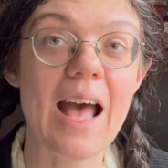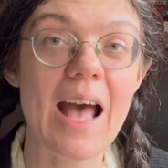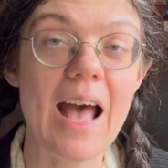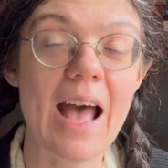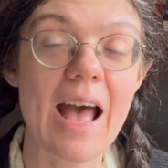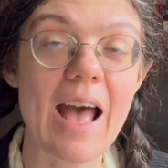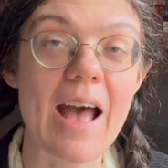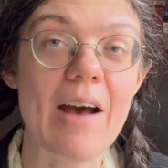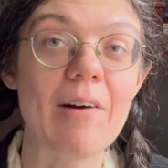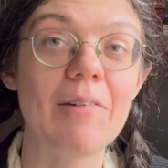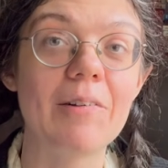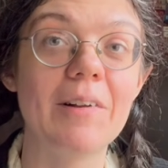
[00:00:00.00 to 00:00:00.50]

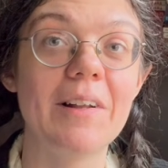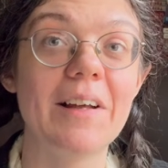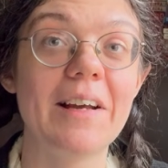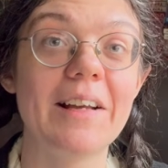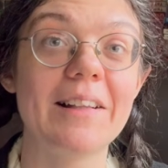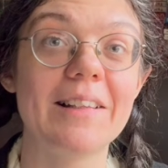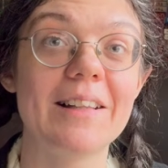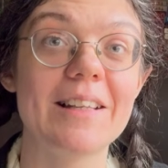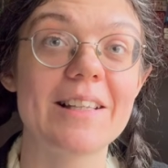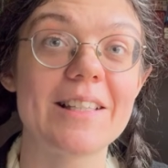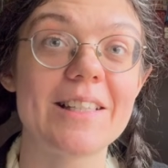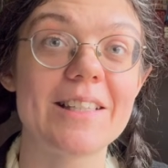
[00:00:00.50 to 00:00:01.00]

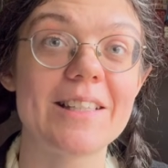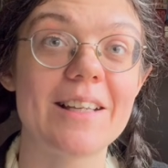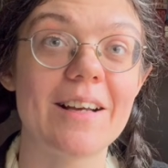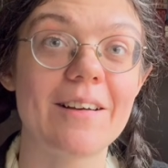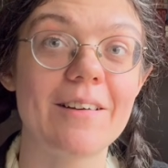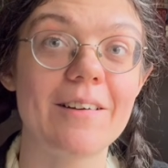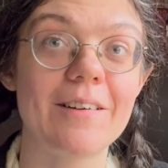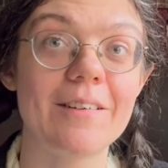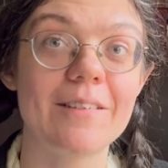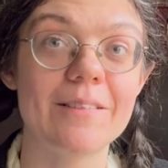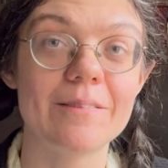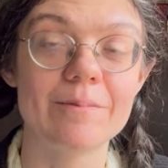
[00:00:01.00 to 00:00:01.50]
outline this
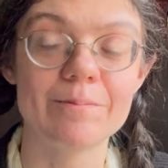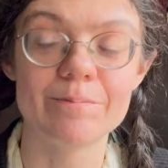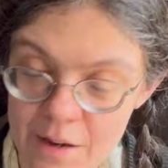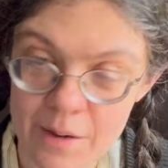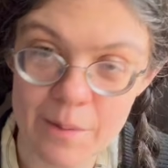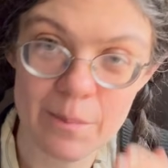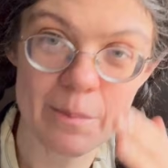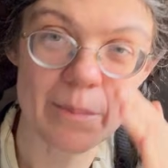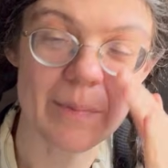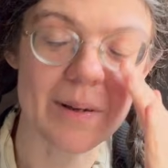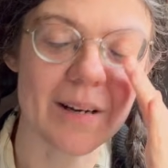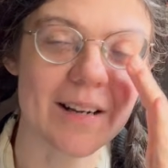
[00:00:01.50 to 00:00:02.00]
sucker.
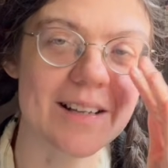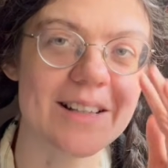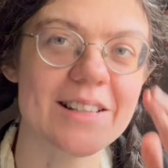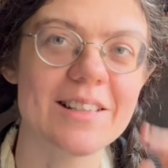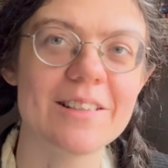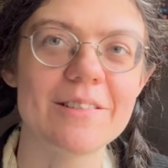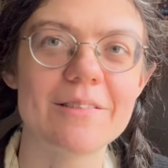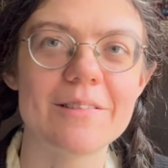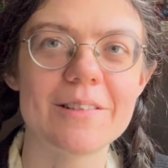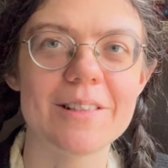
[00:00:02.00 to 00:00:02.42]
But I still